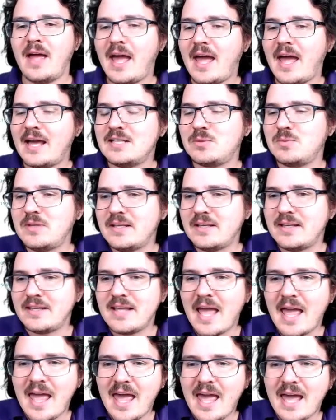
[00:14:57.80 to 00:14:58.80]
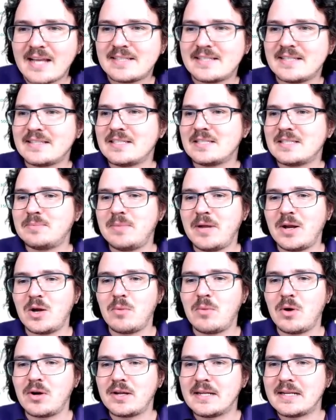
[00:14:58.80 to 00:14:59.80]
as we exit this bear
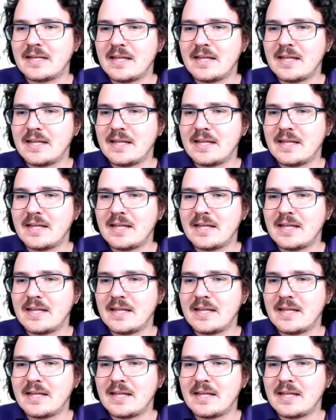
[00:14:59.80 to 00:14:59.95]
market